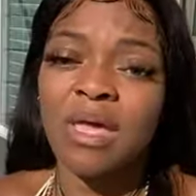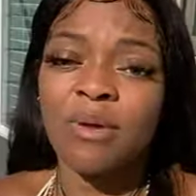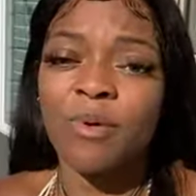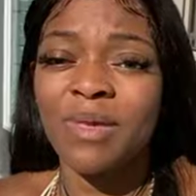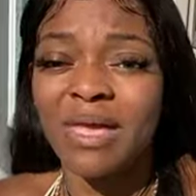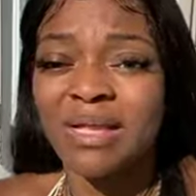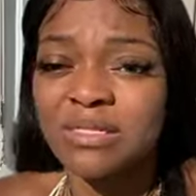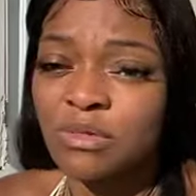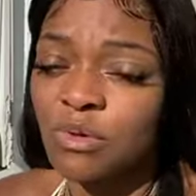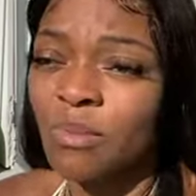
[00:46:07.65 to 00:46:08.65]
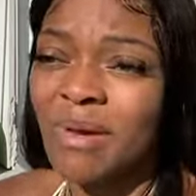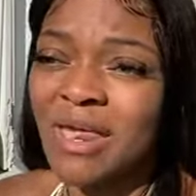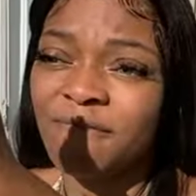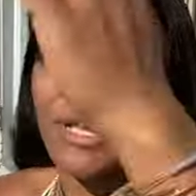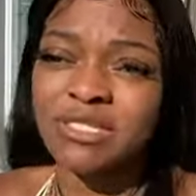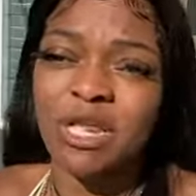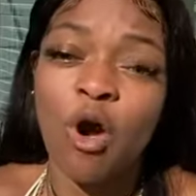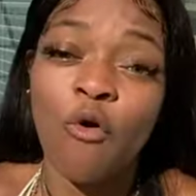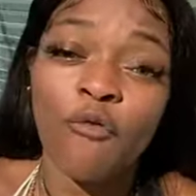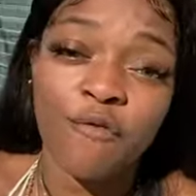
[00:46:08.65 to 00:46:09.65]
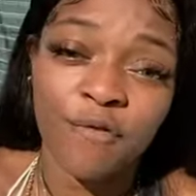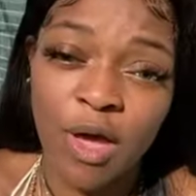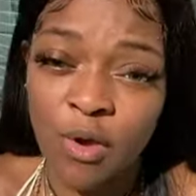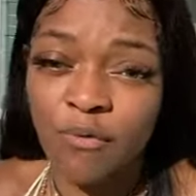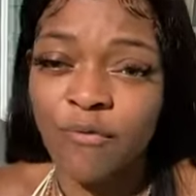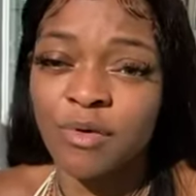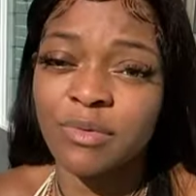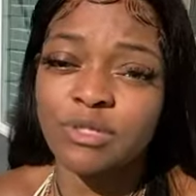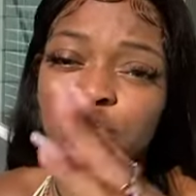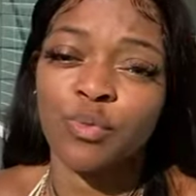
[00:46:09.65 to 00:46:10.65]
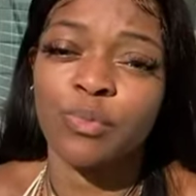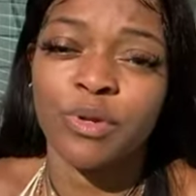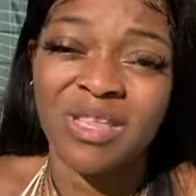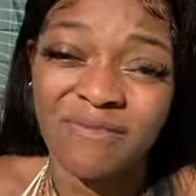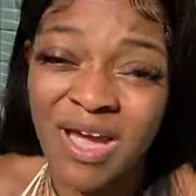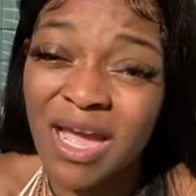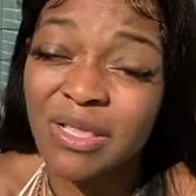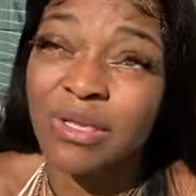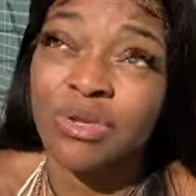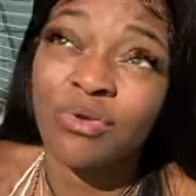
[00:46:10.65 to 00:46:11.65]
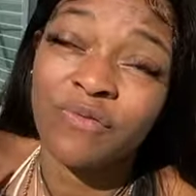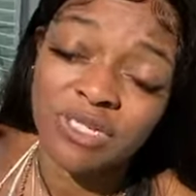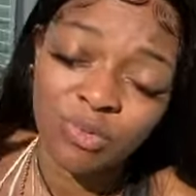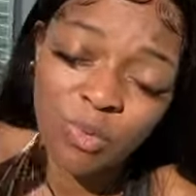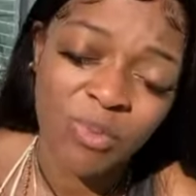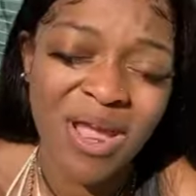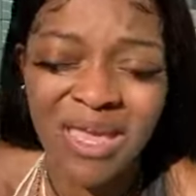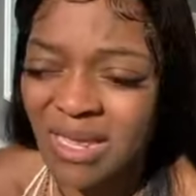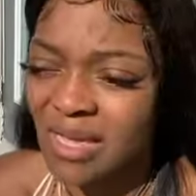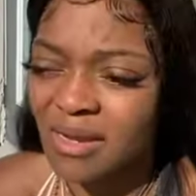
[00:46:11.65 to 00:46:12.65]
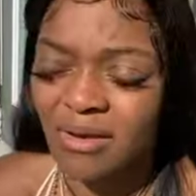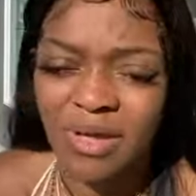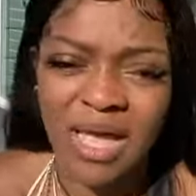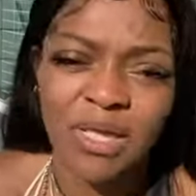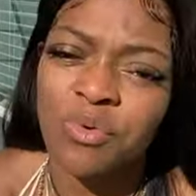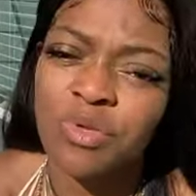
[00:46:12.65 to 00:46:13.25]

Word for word: it will begin to manifest and overflow from the super, the divine, the universe will bring it in, okay?